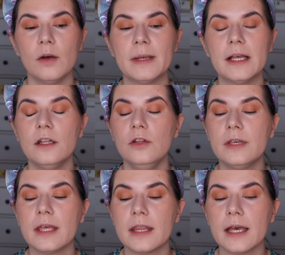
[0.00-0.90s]
Oh my God,
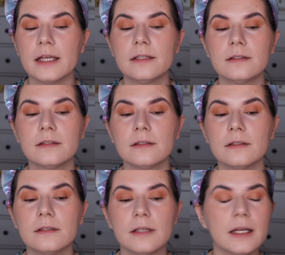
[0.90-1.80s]
look at that.
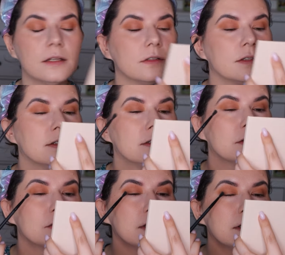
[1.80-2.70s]
I know, does it
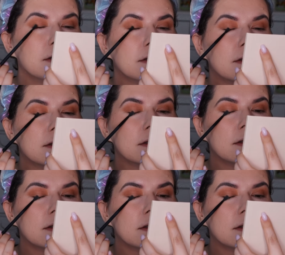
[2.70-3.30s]
crease?